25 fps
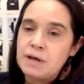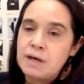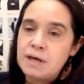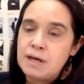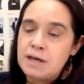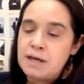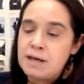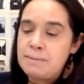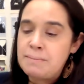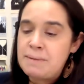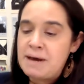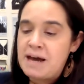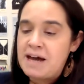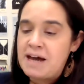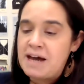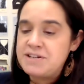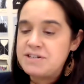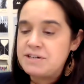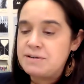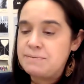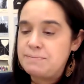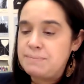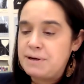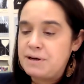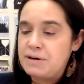He
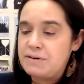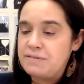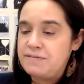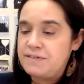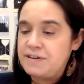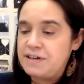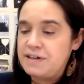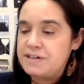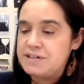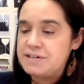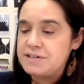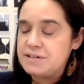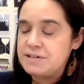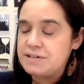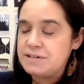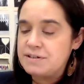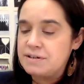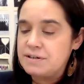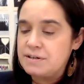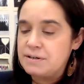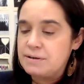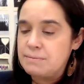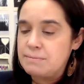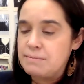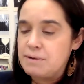imagined bare feet.
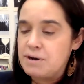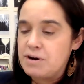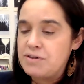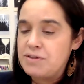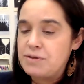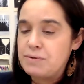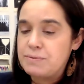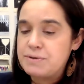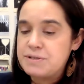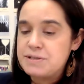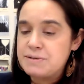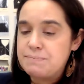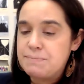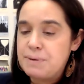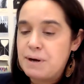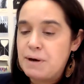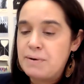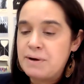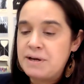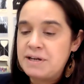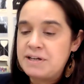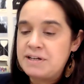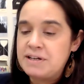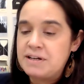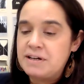Martha was a
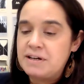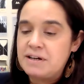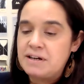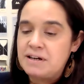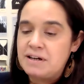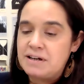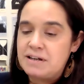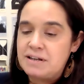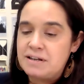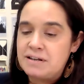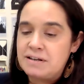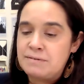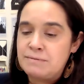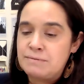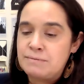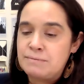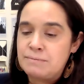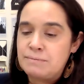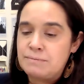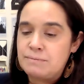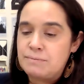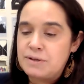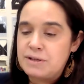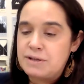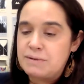poet, and
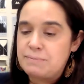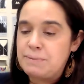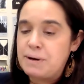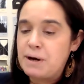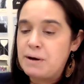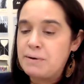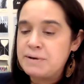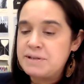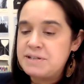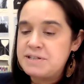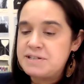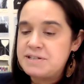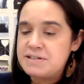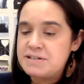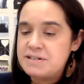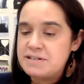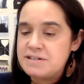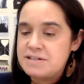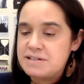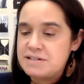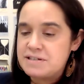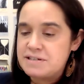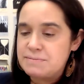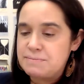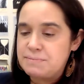with the poet's
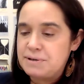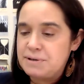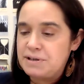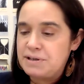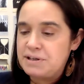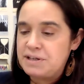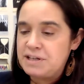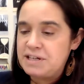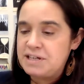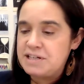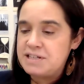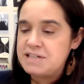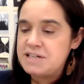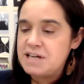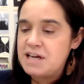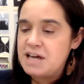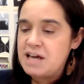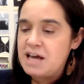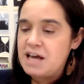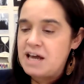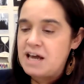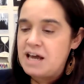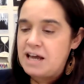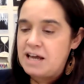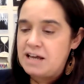sensibilities,
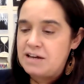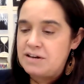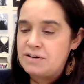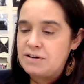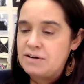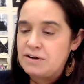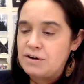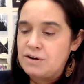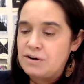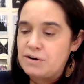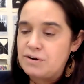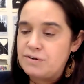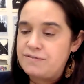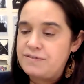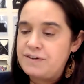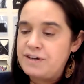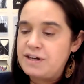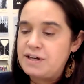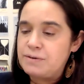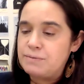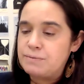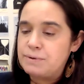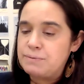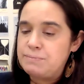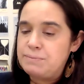and her
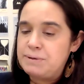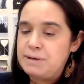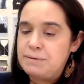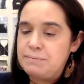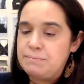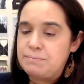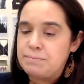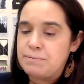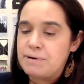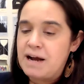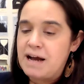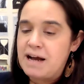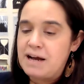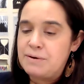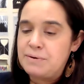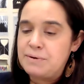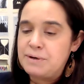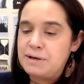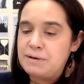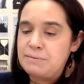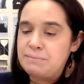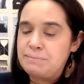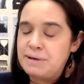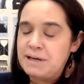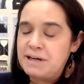feet would be brown
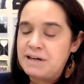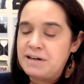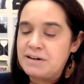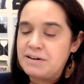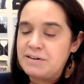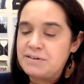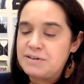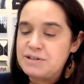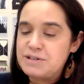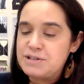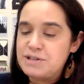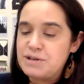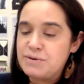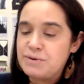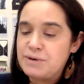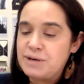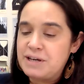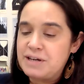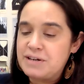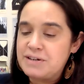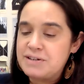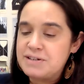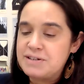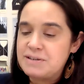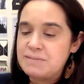and bare, the
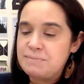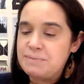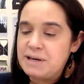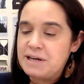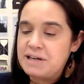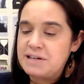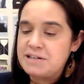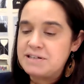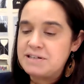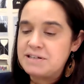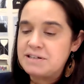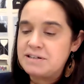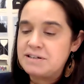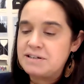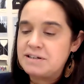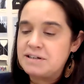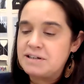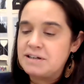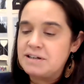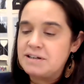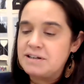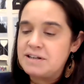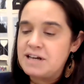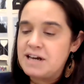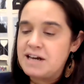toenails unpainted,
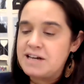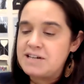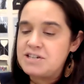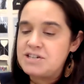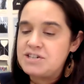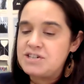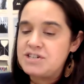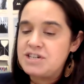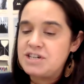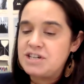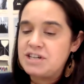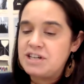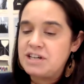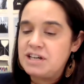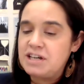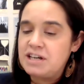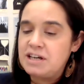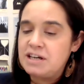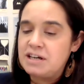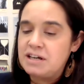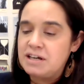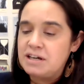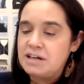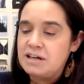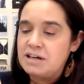the eyes
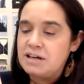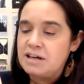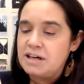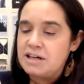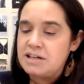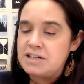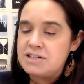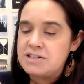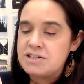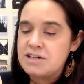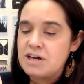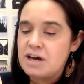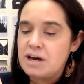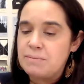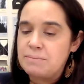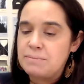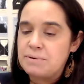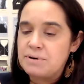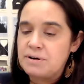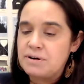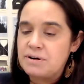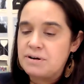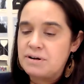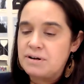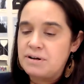chilly and
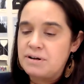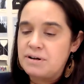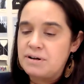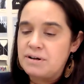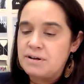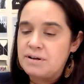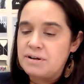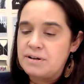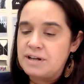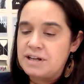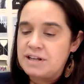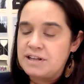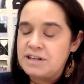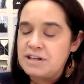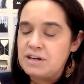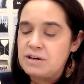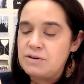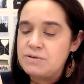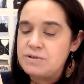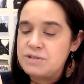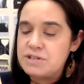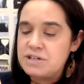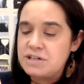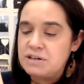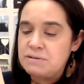somber, like the
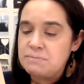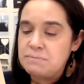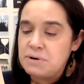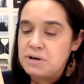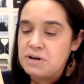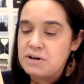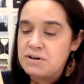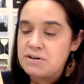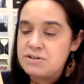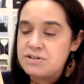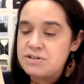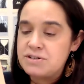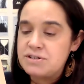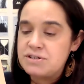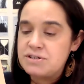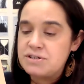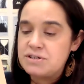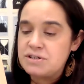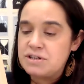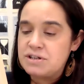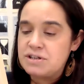ocean in March.